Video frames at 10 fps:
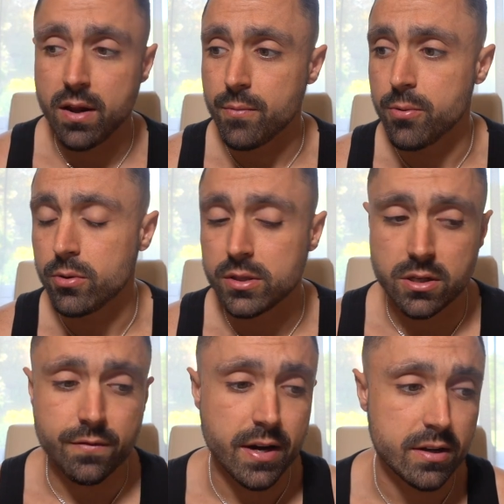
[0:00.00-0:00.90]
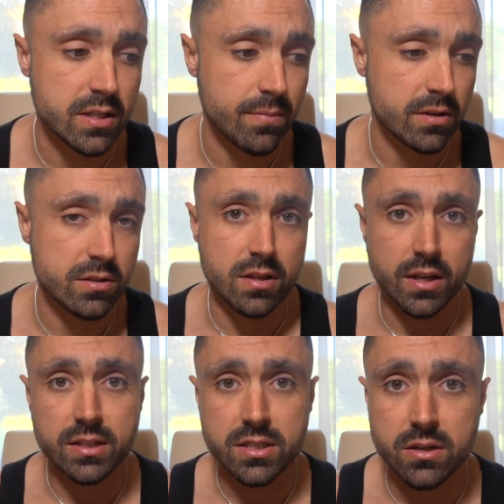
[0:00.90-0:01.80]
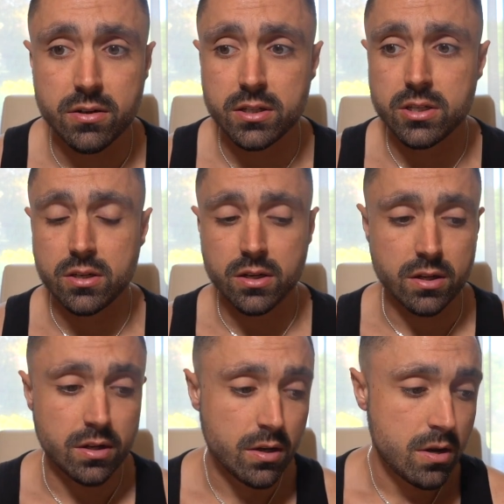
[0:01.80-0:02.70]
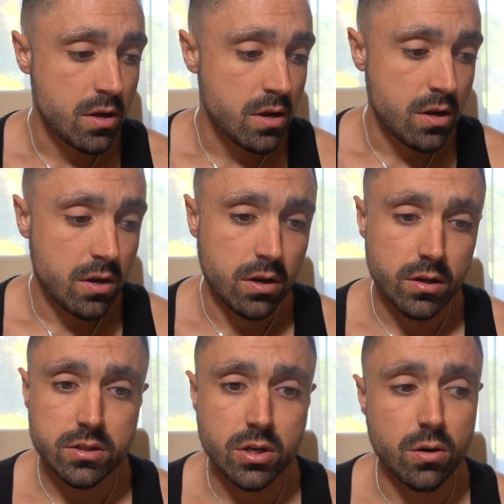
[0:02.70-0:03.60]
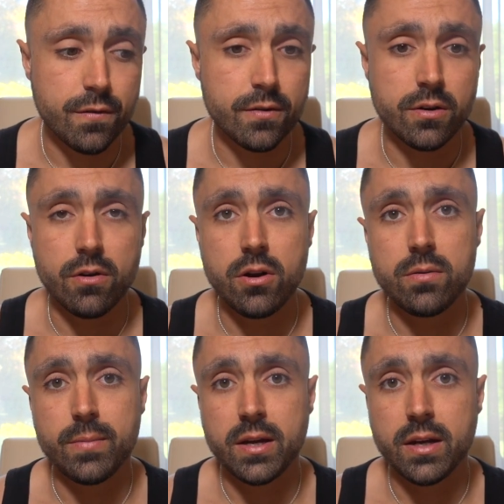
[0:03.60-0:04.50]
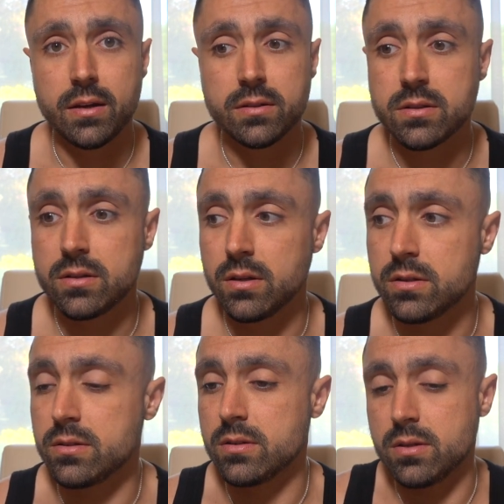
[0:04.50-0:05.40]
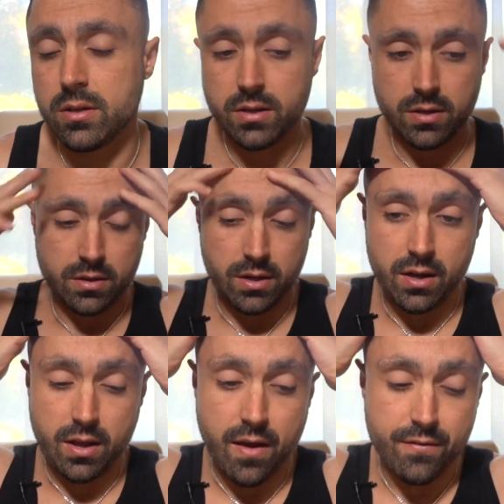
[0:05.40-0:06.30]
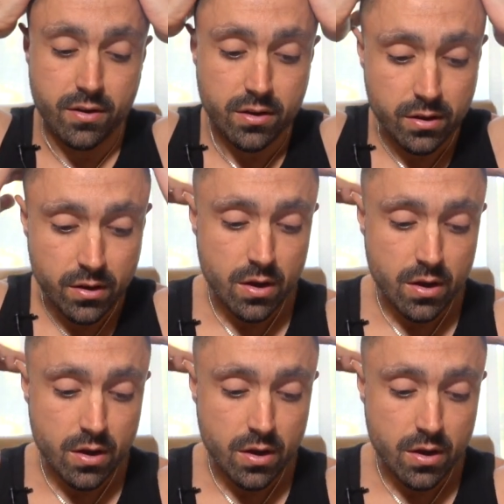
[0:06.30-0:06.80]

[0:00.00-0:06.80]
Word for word: to ever pull yourself out of something that serious, you gotta you gotta just go off on your own, mate. And it's it's you have a